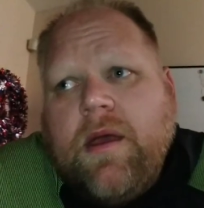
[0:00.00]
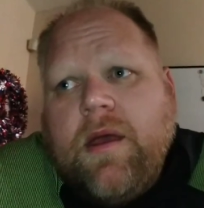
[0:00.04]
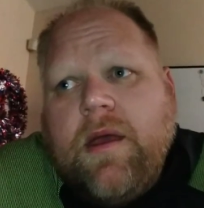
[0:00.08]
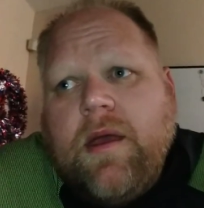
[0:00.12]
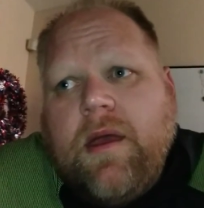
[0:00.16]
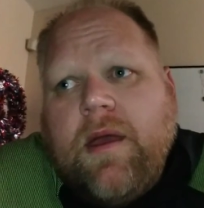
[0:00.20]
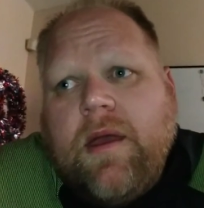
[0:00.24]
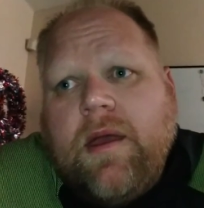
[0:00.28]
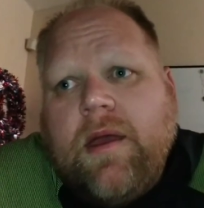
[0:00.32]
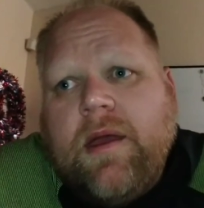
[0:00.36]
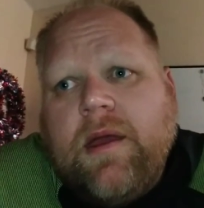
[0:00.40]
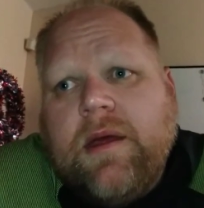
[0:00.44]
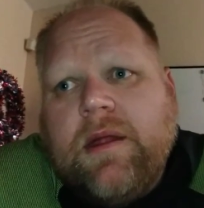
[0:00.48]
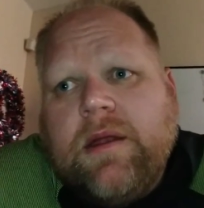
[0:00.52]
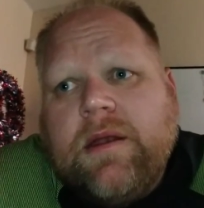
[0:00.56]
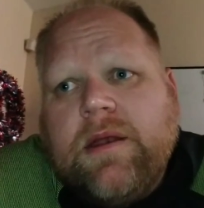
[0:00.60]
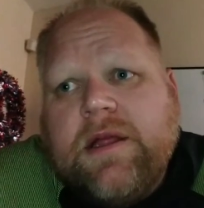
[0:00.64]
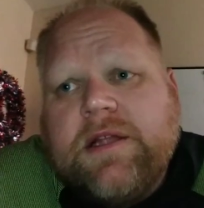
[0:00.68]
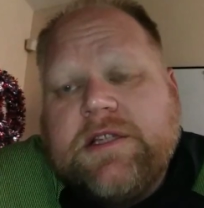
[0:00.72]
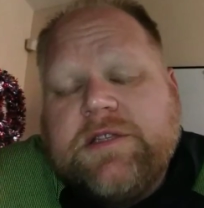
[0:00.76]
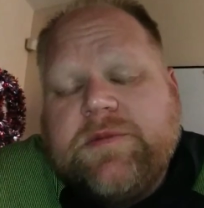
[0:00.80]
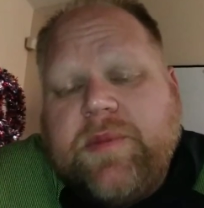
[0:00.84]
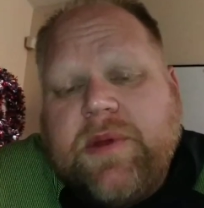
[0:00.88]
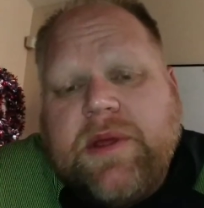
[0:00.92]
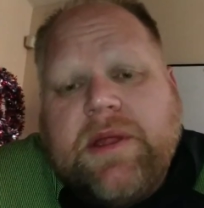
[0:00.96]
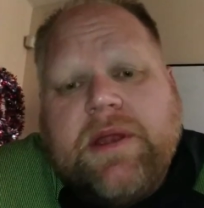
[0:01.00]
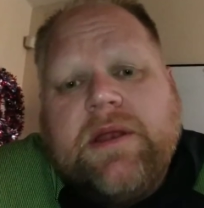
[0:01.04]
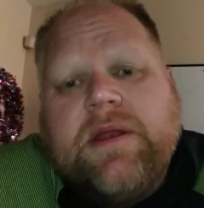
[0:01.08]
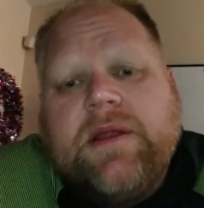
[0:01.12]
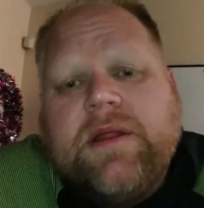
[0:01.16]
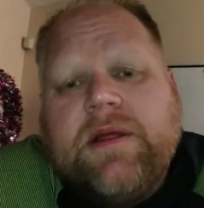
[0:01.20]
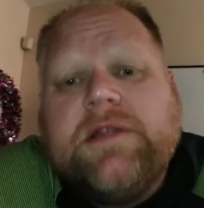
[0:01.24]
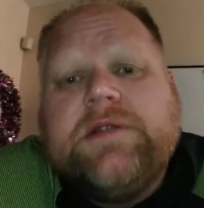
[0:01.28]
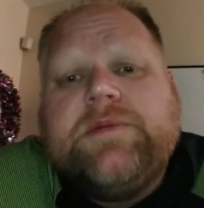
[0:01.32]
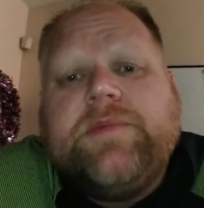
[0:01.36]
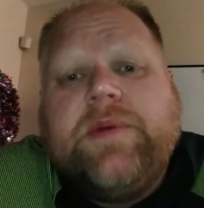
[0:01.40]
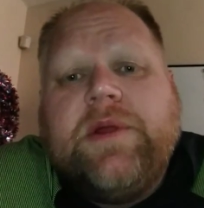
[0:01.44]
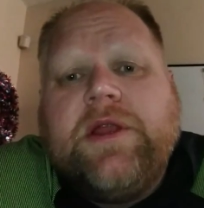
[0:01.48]
and it's been
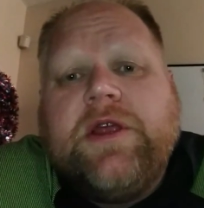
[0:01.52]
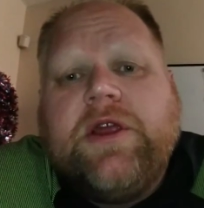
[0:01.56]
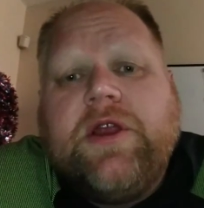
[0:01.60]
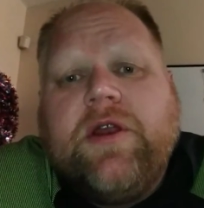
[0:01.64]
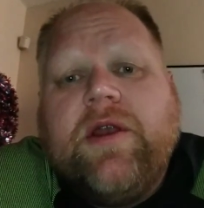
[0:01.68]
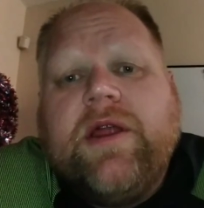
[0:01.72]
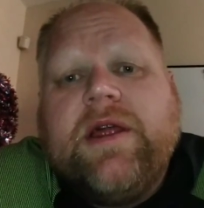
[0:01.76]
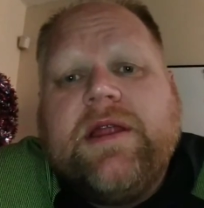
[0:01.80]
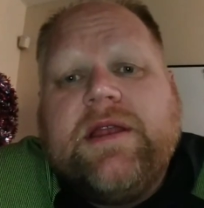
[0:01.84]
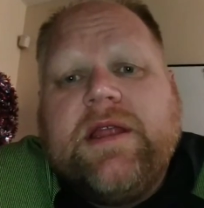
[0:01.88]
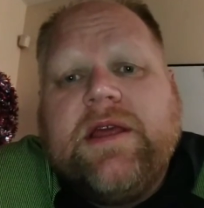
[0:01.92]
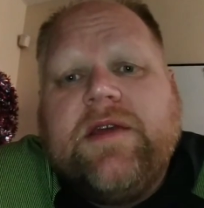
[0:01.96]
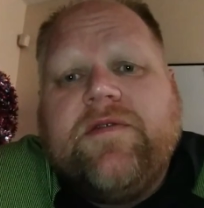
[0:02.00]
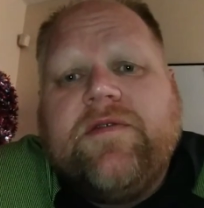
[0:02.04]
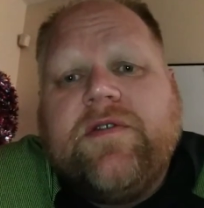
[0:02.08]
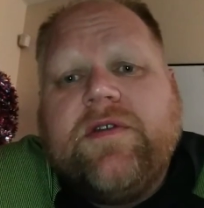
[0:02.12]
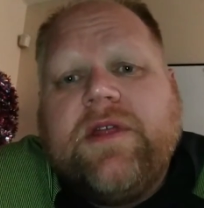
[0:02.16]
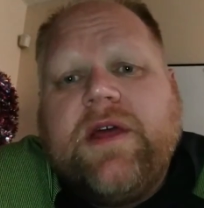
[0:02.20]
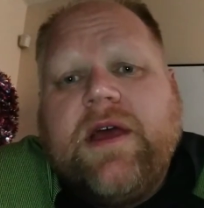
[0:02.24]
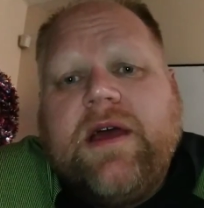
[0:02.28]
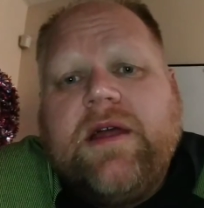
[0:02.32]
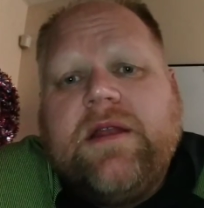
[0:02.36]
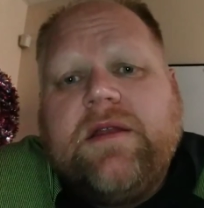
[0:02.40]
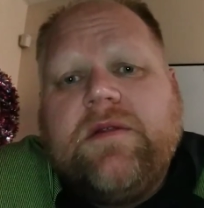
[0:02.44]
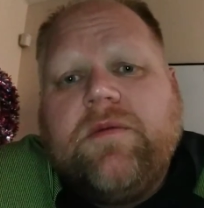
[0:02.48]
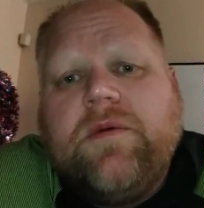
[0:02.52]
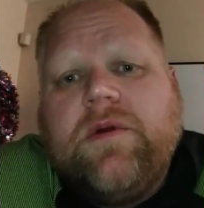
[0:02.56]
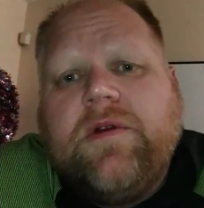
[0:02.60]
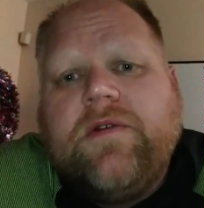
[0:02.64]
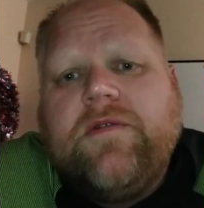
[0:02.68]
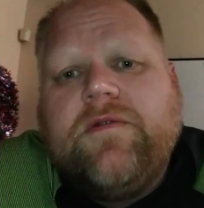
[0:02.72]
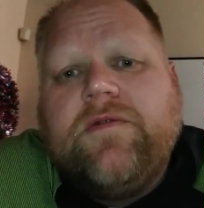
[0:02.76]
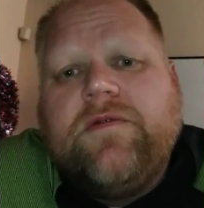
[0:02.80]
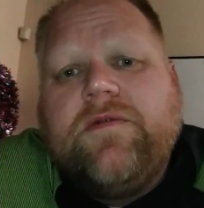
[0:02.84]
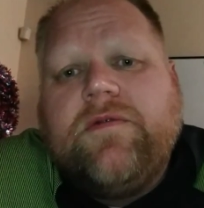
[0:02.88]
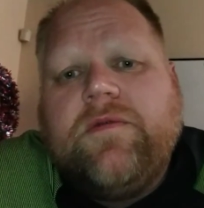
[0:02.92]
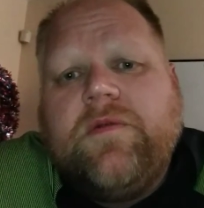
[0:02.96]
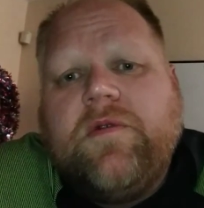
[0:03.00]
it's been a great day for that. We've
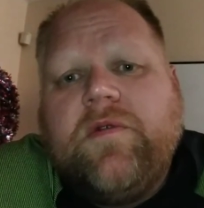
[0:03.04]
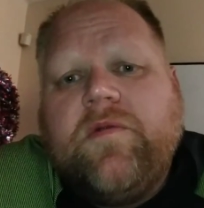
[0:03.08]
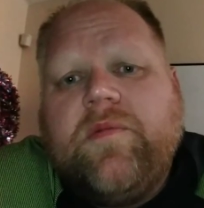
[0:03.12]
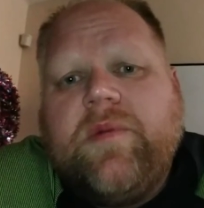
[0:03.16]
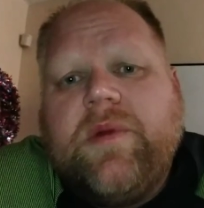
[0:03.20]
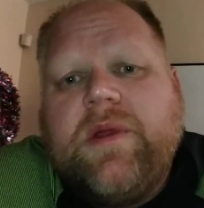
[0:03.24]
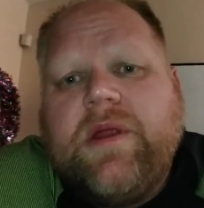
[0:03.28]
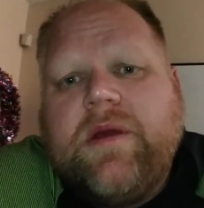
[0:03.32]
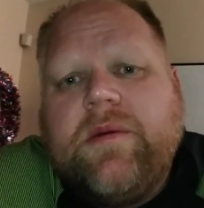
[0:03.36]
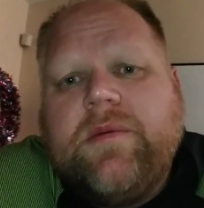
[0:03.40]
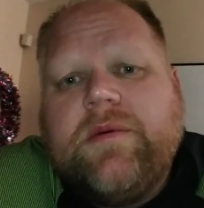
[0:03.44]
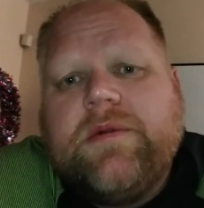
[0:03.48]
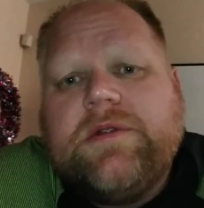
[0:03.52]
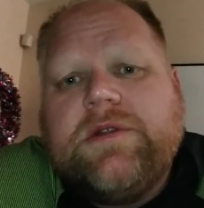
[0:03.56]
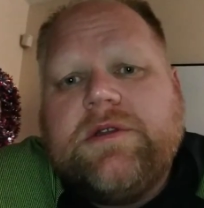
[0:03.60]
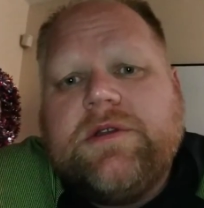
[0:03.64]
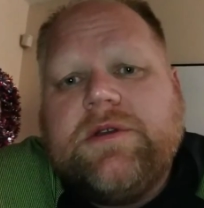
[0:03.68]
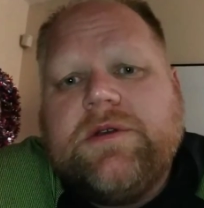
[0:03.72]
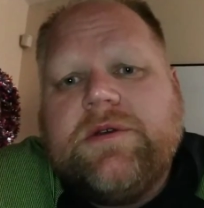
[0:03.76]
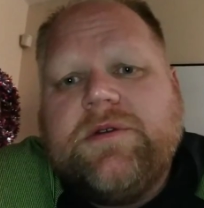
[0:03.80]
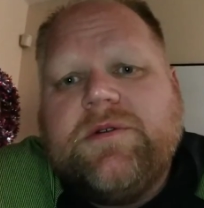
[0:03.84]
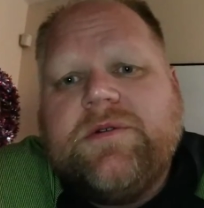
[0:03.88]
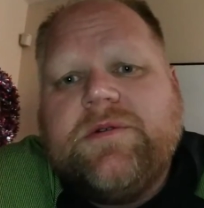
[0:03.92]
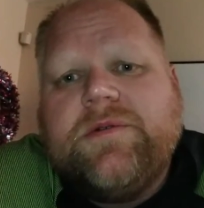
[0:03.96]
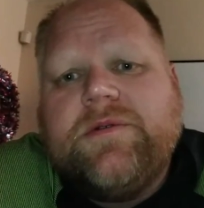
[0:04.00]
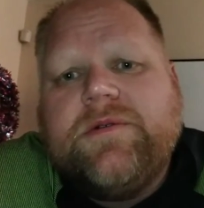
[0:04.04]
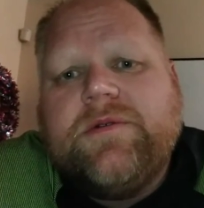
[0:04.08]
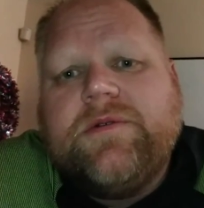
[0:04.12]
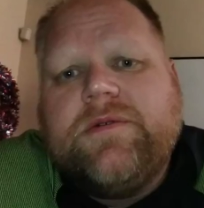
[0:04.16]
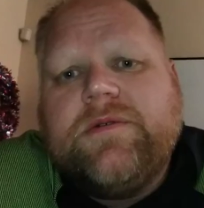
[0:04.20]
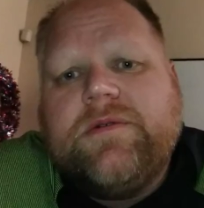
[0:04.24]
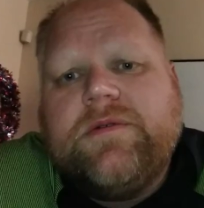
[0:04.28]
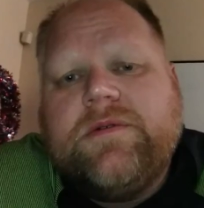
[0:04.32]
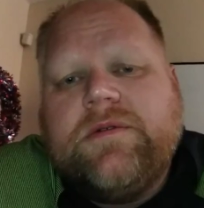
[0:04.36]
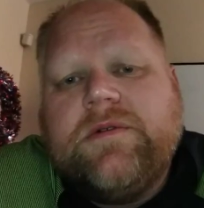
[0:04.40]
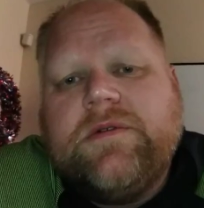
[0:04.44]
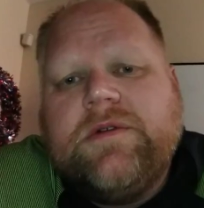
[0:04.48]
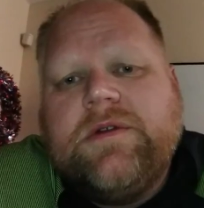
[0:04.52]
we've been able to
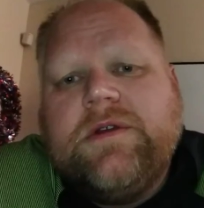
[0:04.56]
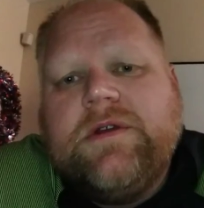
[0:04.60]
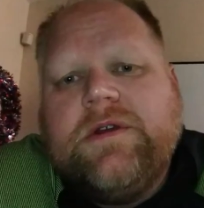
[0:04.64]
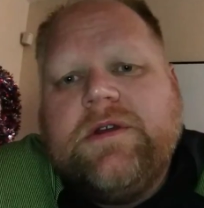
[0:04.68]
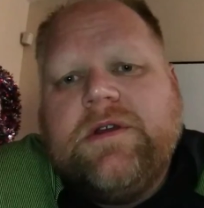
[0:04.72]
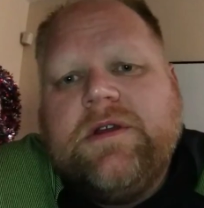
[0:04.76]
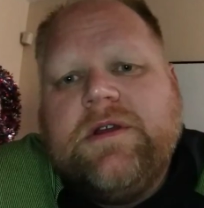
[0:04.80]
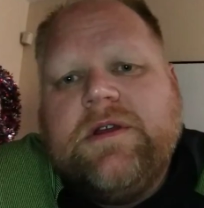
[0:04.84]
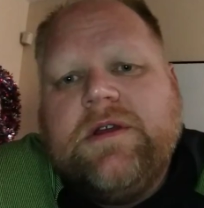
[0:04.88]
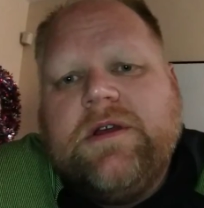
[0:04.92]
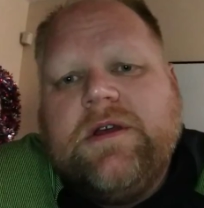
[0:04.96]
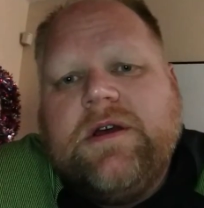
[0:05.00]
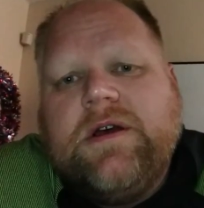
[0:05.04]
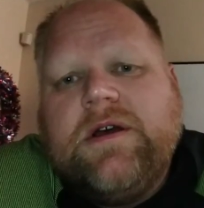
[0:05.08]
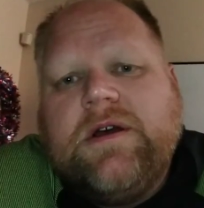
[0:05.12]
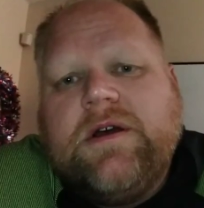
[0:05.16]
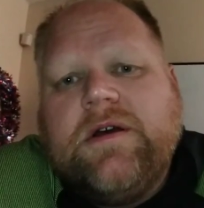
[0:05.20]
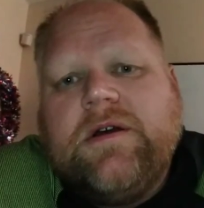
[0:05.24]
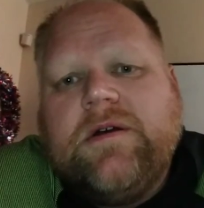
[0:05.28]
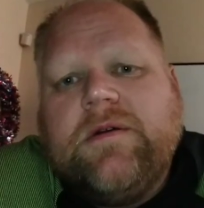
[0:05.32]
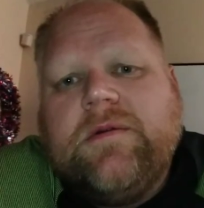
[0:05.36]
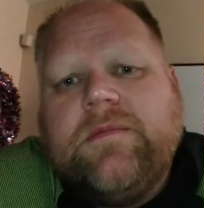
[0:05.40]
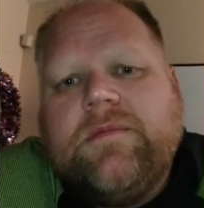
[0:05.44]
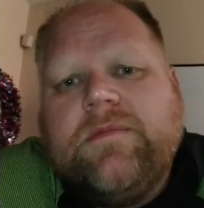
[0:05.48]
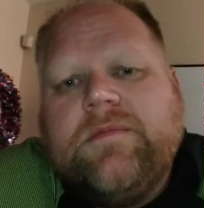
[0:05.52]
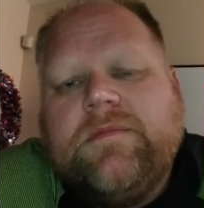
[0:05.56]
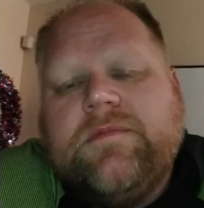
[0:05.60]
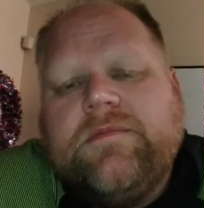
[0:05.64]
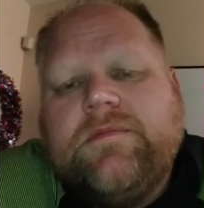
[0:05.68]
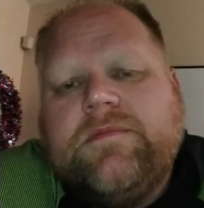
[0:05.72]
um,